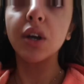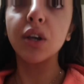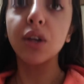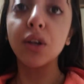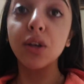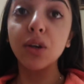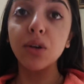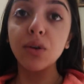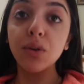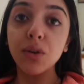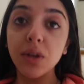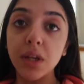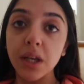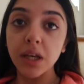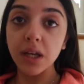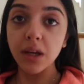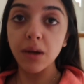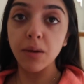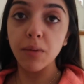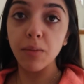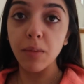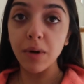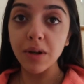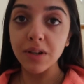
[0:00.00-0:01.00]

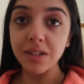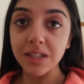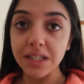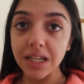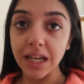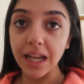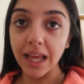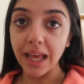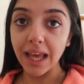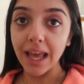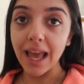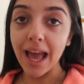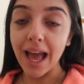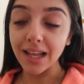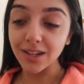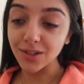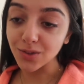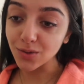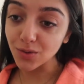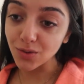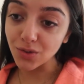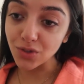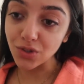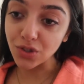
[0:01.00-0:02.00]
uni mostly,
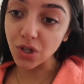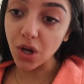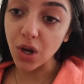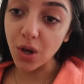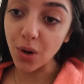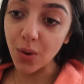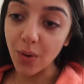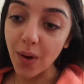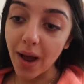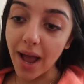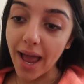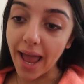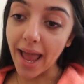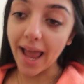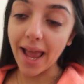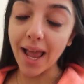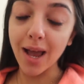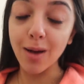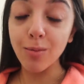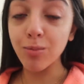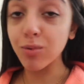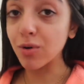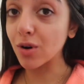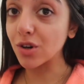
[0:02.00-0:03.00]
and also a